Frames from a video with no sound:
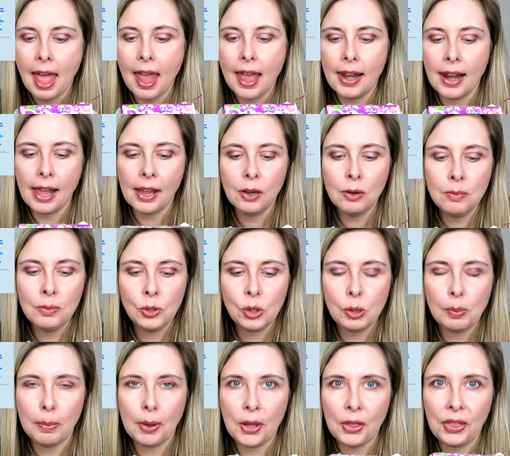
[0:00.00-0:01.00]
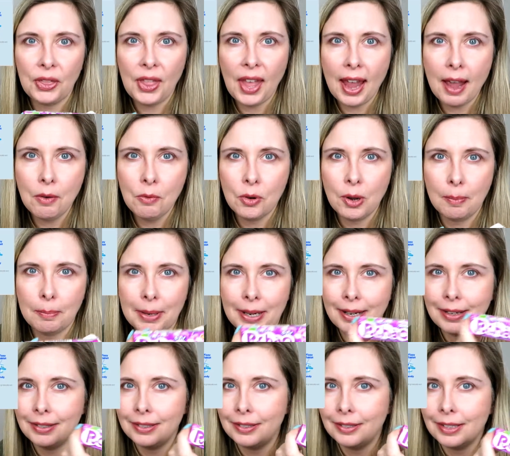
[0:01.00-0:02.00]
And I almost bought that one, but
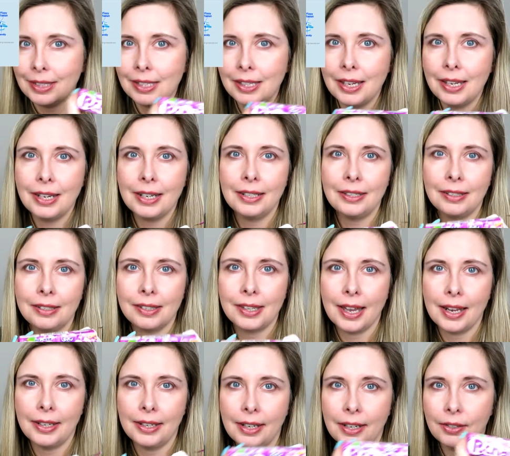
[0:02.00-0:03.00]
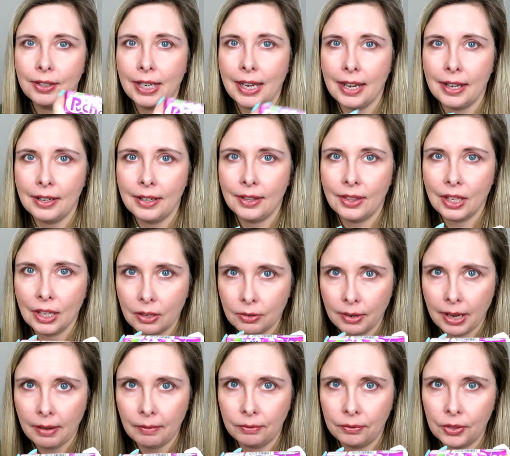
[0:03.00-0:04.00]
instead I decided I'd get the
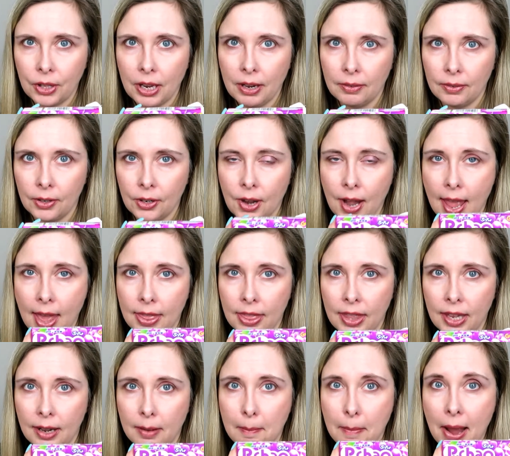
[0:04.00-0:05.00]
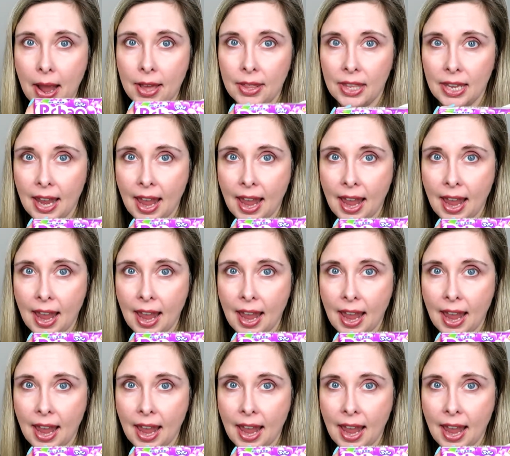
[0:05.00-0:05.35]
grape flavor and then buy